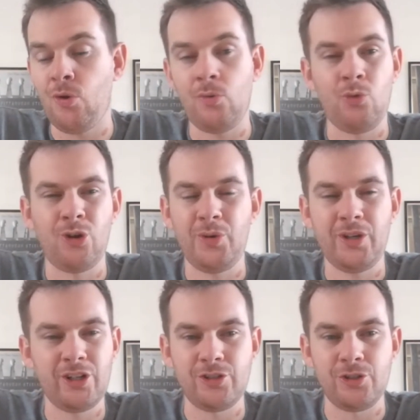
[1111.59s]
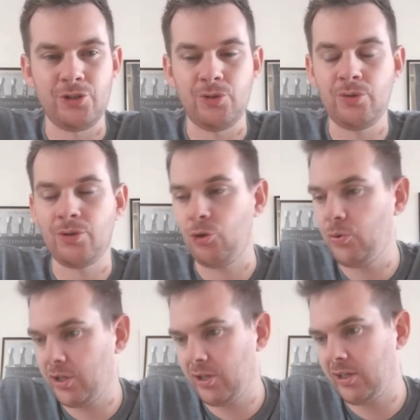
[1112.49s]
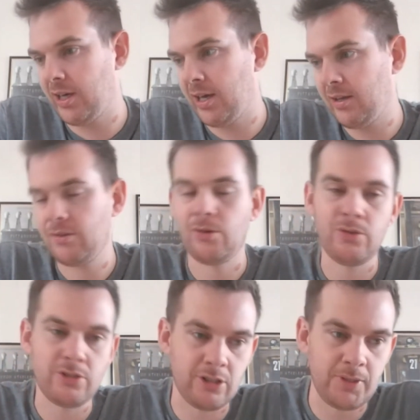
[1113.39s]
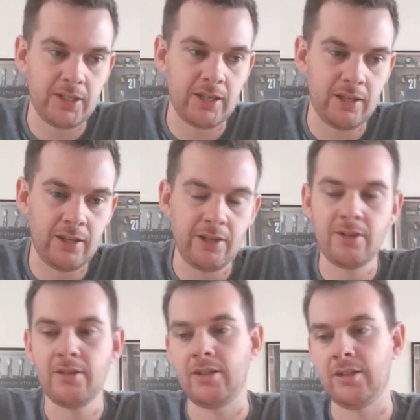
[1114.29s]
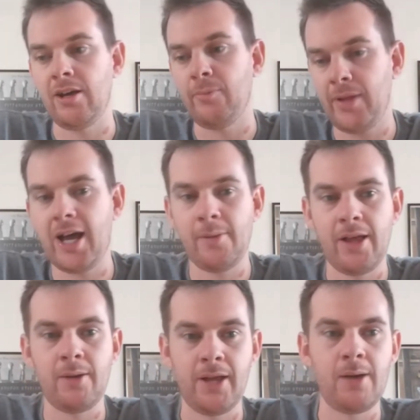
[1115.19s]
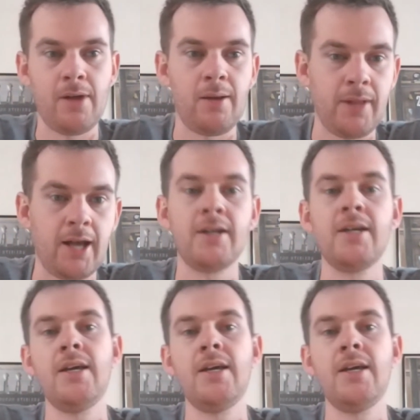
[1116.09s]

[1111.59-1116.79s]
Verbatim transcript: What what are we going to do? Who are we going to get? Who's going to be here? You know, blah blah blah blah blah.